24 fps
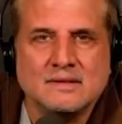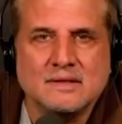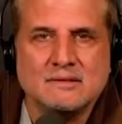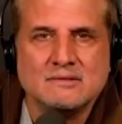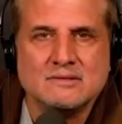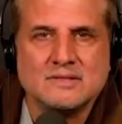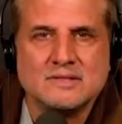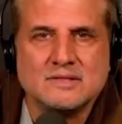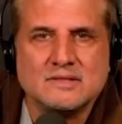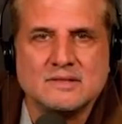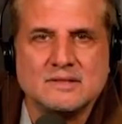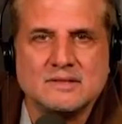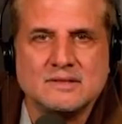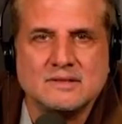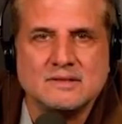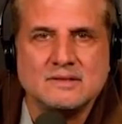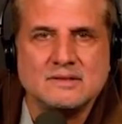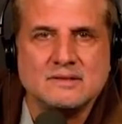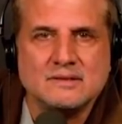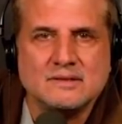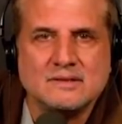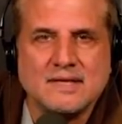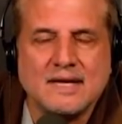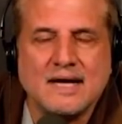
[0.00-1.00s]
It was
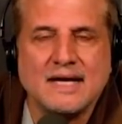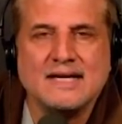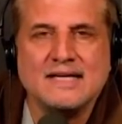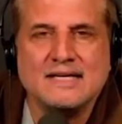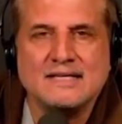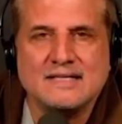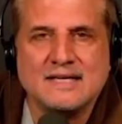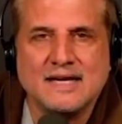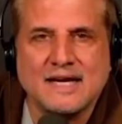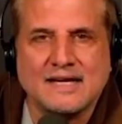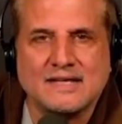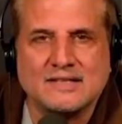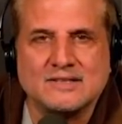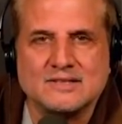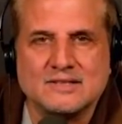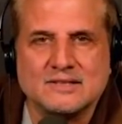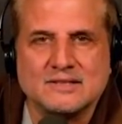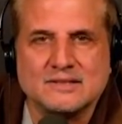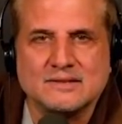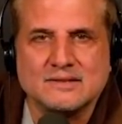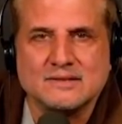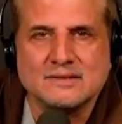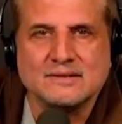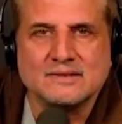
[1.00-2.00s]
tiny
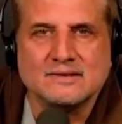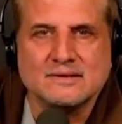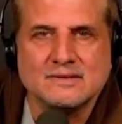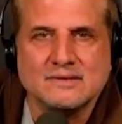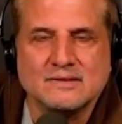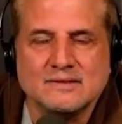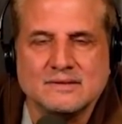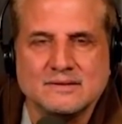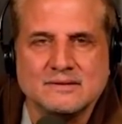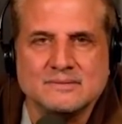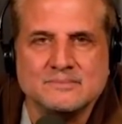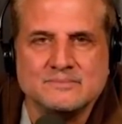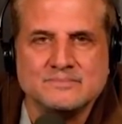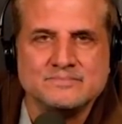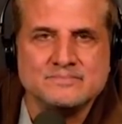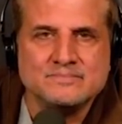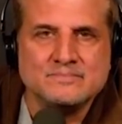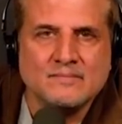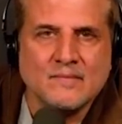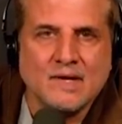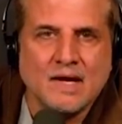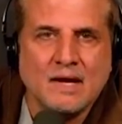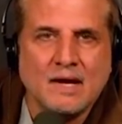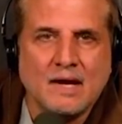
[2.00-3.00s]
dicks.
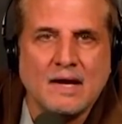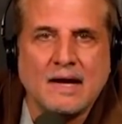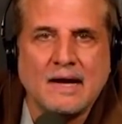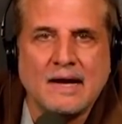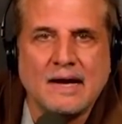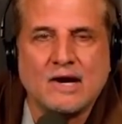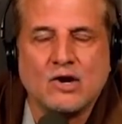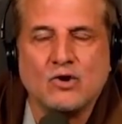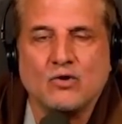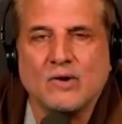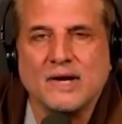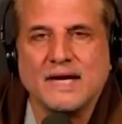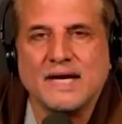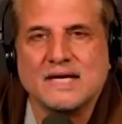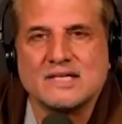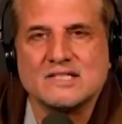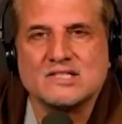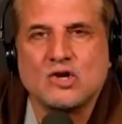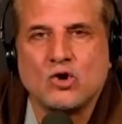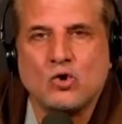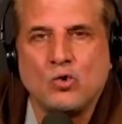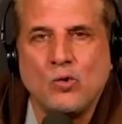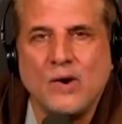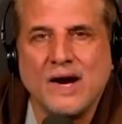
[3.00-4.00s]

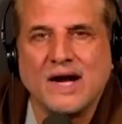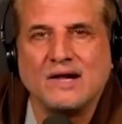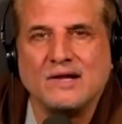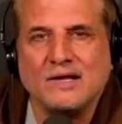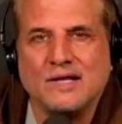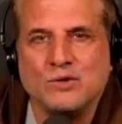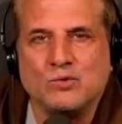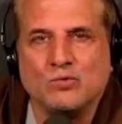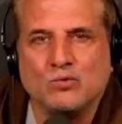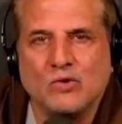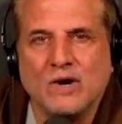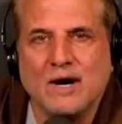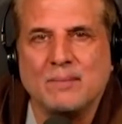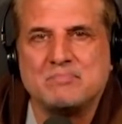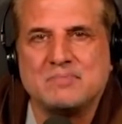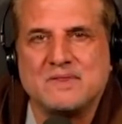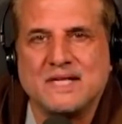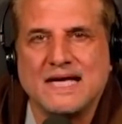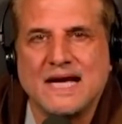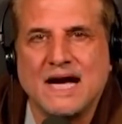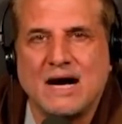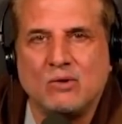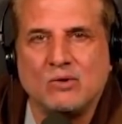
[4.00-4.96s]
Critics quickly ripped the